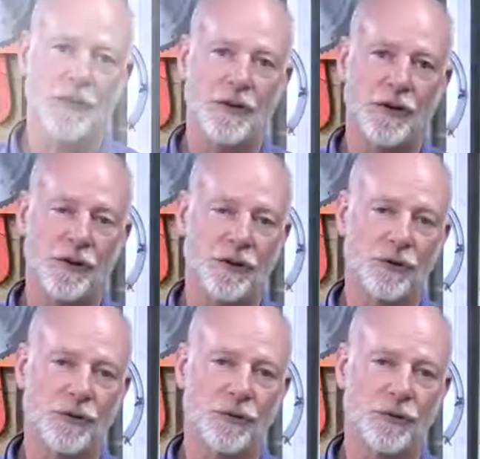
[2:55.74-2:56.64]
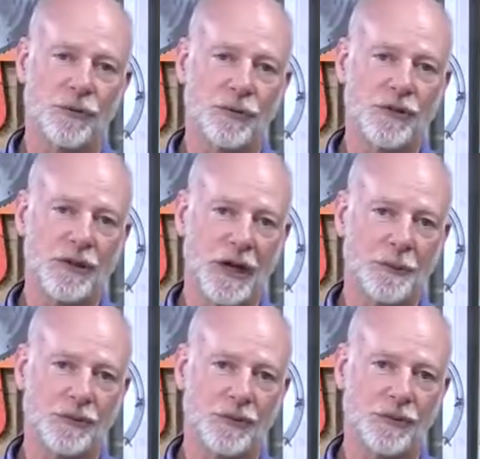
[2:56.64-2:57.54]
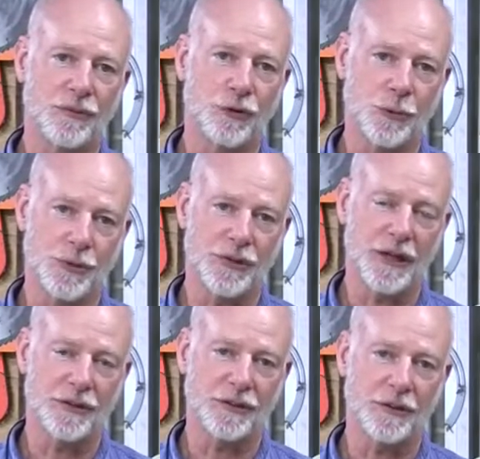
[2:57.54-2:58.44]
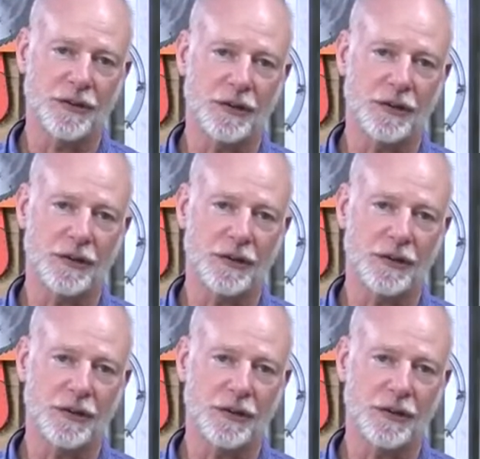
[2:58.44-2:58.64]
There are three types of surge protection: